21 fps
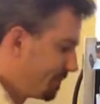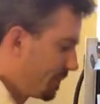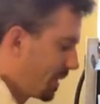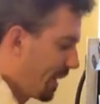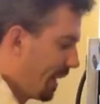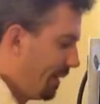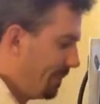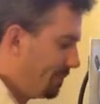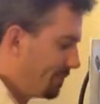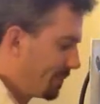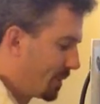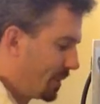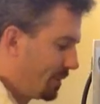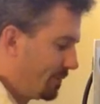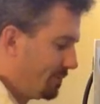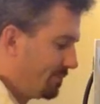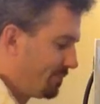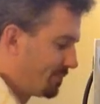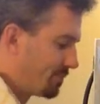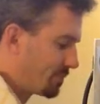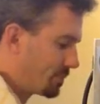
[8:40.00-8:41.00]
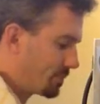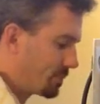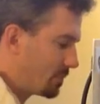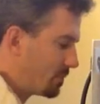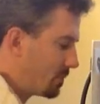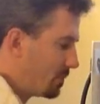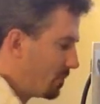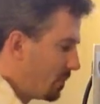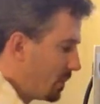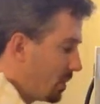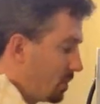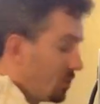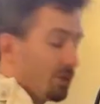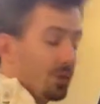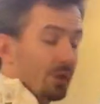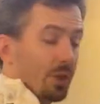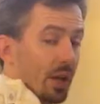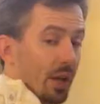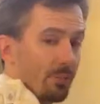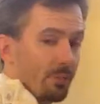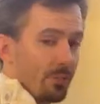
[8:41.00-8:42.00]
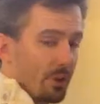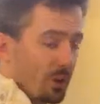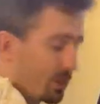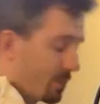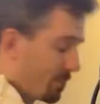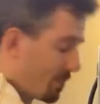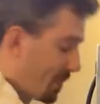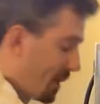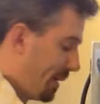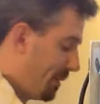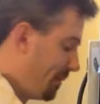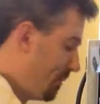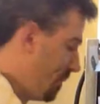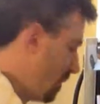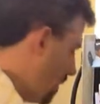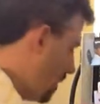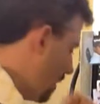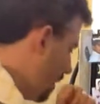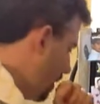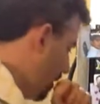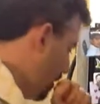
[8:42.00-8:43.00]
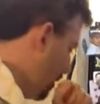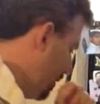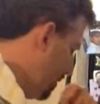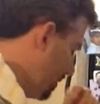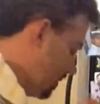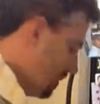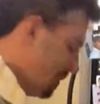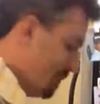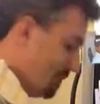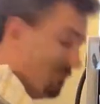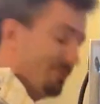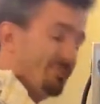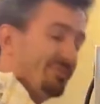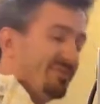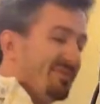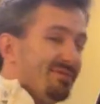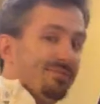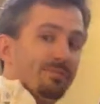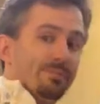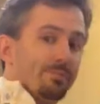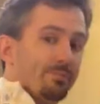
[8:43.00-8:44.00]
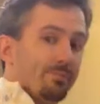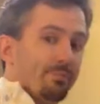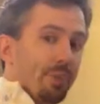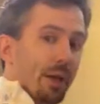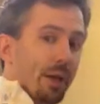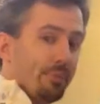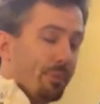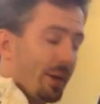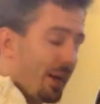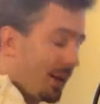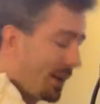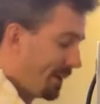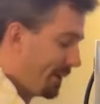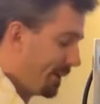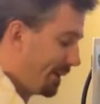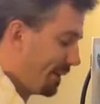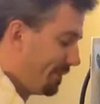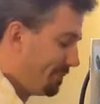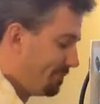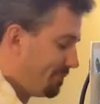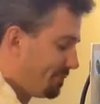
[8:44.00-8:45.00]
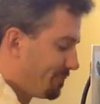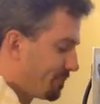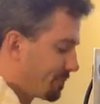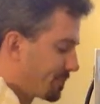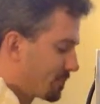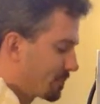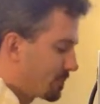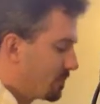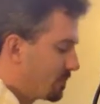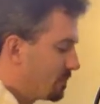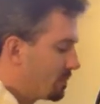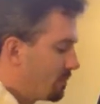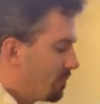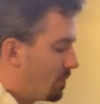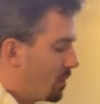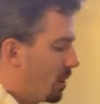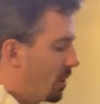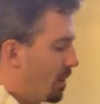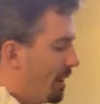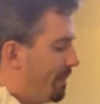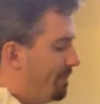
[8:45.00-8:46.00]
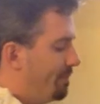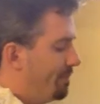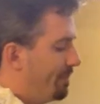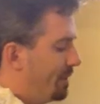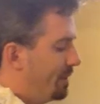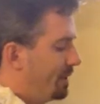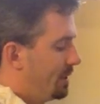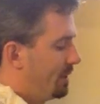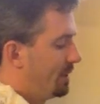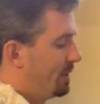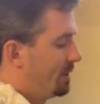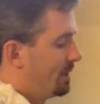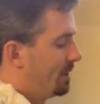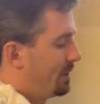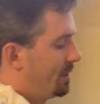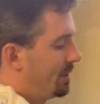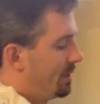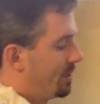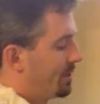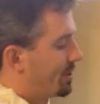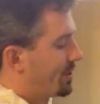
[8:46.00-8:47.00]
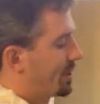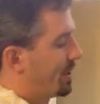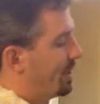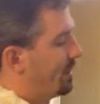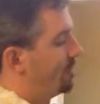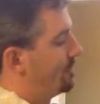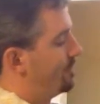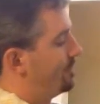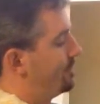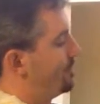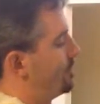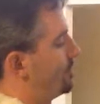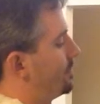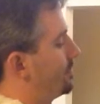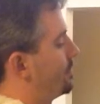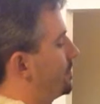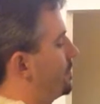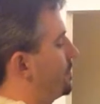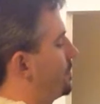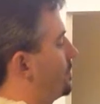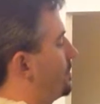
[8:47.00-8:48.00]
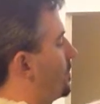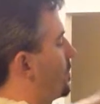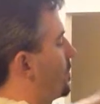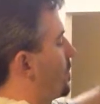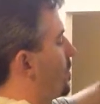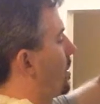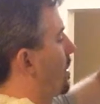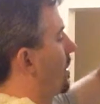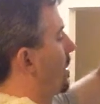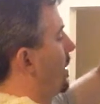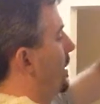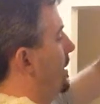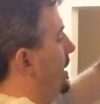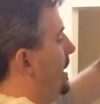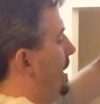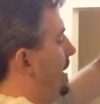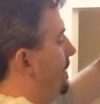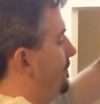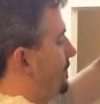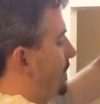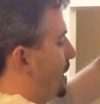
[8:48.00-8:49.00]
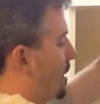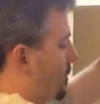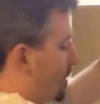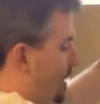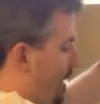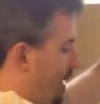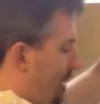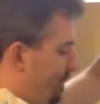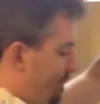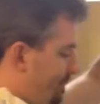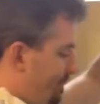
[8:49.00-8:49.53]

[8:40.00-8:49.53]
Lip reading: Yeah. Do not burn the bread. Bad idea. All right. So, there we go.